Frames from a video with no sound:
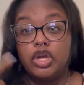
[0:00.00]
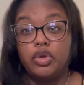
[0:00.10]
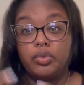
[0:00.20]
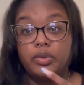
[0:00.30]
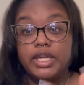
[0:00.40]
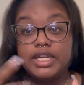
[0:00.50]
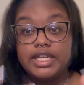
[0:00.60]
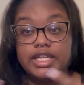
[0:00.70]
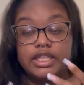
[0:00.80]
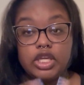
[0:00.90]

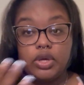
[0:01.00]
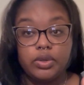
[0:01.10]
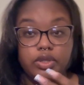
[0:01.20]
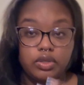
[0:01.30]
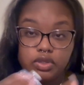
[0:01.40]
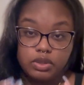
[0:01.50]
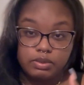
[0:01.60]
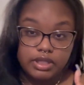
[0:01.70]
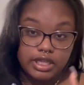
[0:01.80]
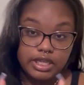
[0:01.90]
redid the whole YouTube
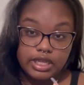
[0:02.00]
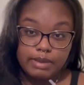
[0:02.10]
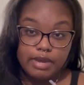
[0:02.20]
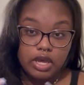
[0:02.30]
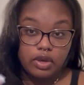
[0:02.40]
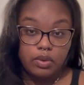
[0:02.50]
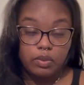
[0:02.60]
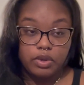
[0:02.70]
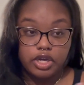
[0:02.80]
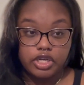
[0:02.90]
thing about
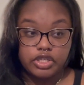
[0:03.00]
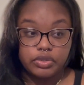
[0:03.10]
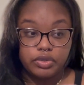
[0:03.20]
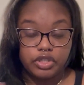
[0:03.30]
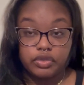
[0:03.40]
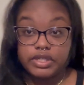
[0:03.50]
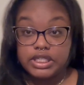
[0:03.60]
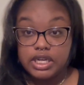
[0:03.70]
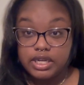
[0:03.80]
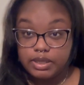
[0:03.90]
1 or 2 or 3
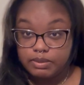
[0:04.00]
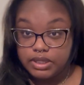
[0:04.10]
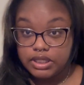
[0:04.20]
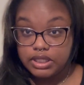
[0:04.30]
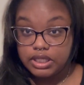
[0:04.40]
times.